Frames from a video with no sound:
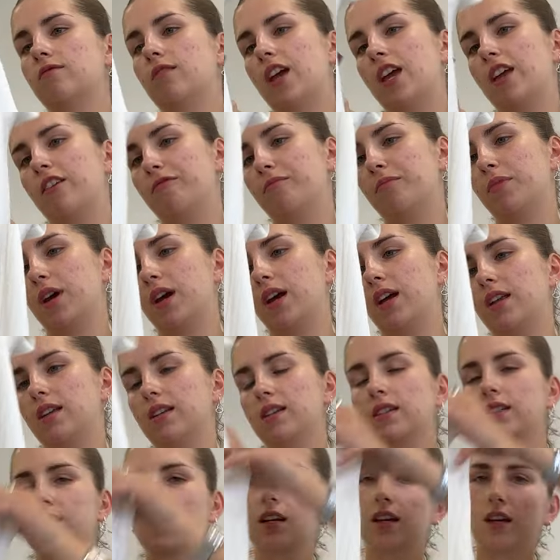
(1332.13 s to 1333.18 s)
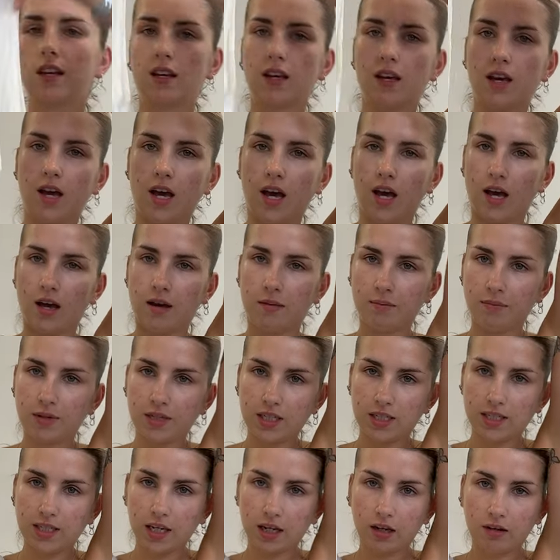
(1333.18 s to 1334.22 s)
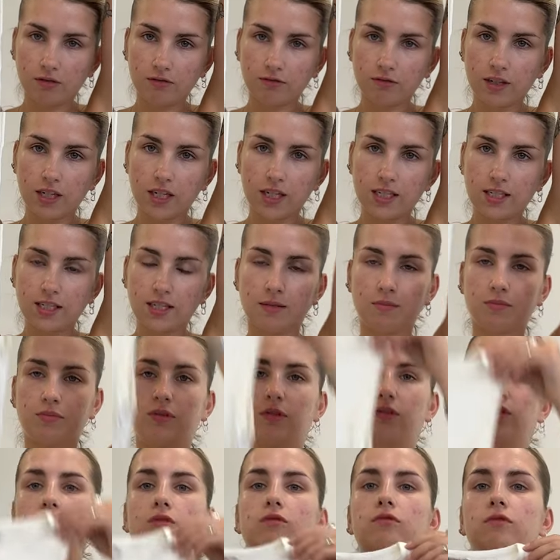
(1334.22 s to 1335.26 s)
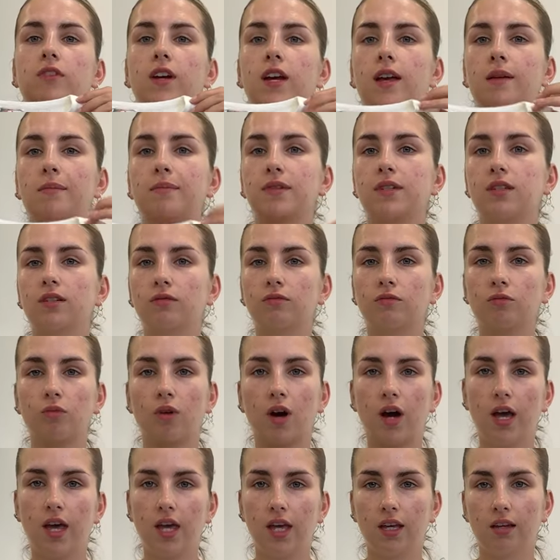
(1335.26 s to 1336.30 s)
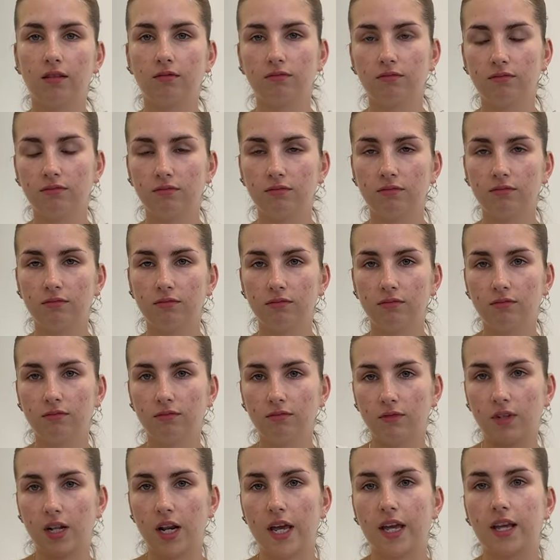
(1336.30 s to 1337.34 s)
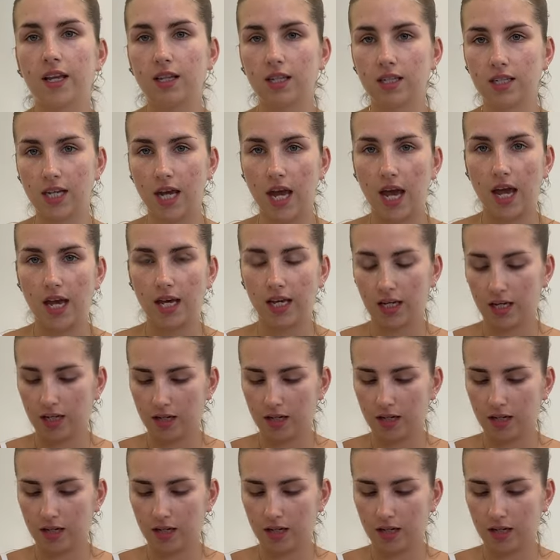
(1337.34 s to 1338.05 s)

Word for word: rave brand um, but just like a really simple ribbed white like tank